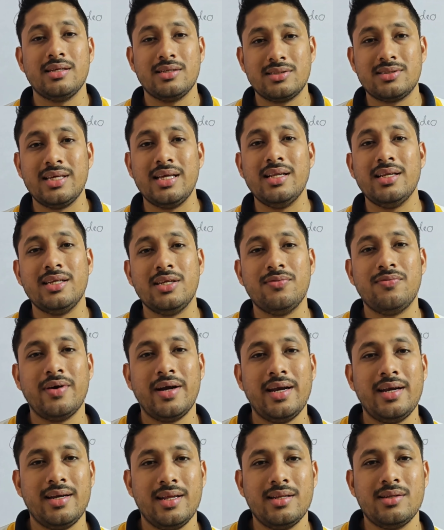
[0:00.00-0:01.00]
still
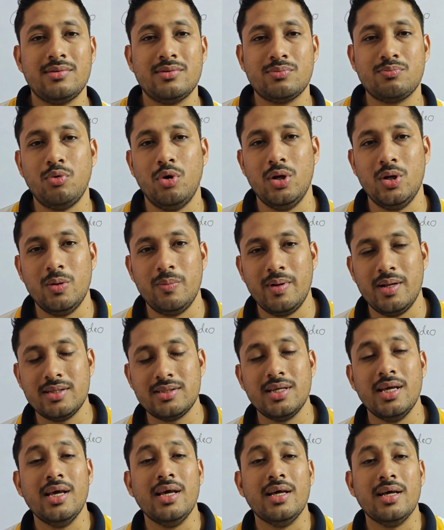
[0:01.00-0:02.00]
different than
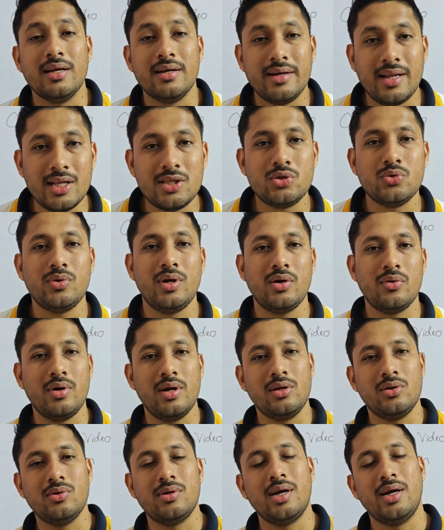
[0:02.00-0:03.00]
polynomials, that we are
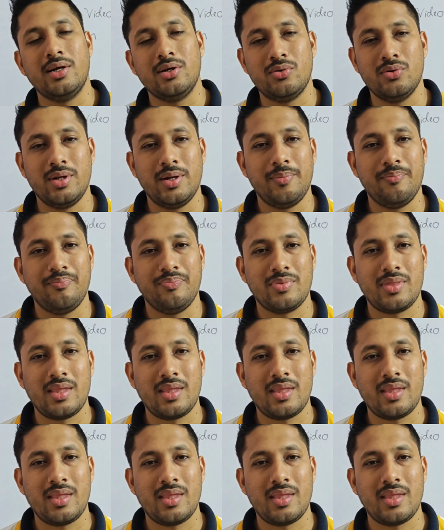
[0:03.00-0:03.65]
going to learn today.